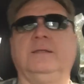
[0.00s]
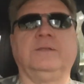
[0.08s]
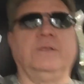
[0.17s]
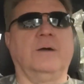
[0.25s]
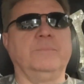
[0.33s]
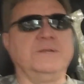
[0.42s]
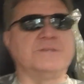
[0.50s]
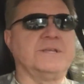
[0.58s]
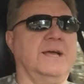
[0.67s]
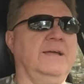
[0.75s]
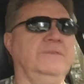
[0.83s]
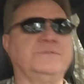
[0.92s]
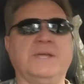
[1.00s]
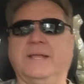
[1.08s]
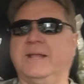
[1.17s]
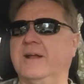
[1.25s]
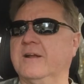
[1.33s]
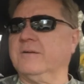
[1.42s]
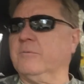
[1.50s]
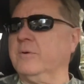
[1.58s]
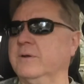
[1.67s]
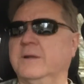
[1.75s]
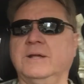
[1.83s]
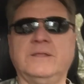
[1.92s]
y'all be safe, take care of
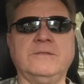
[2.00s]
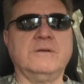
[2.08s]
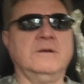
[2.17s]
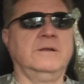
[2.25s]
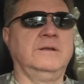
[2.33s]
one another.